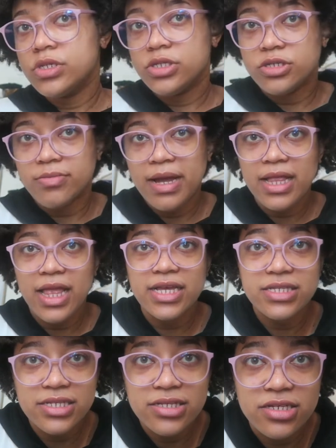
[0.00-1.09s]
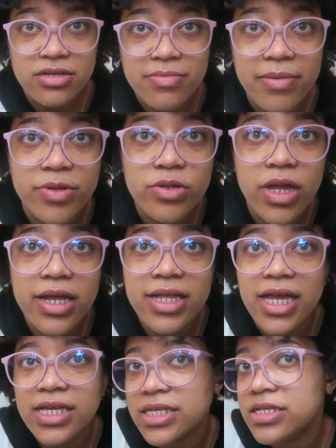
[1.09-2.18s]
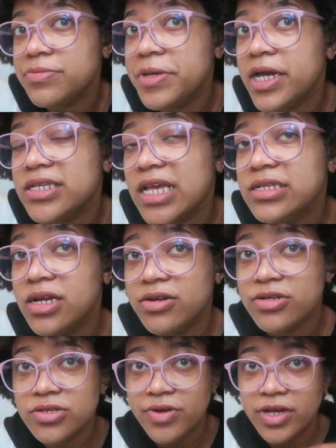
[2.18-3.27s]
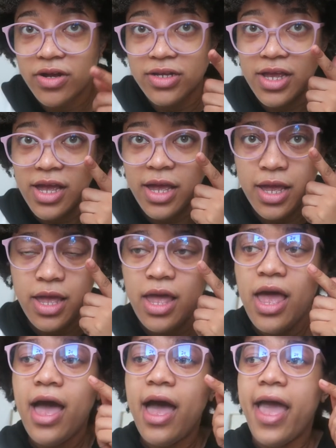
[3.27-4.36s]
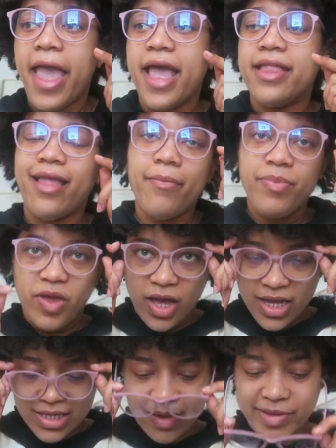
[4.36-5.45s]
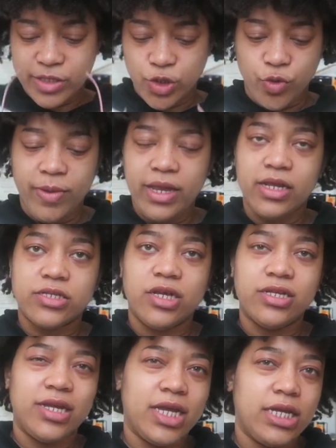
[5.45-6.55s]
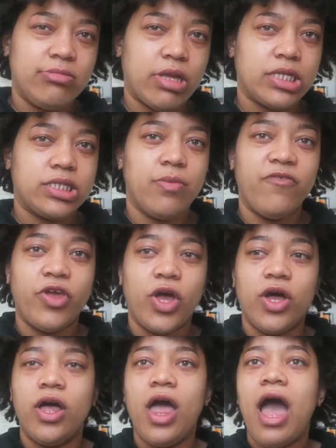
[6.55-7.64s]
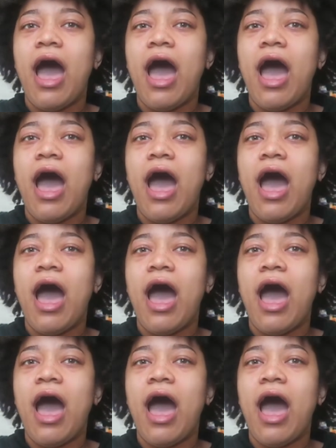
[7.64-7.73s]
These are my glasses. These are my blue light glasses because I stare at a screen all day. And not because I'm in Zoom meetings all day, like some of y'all.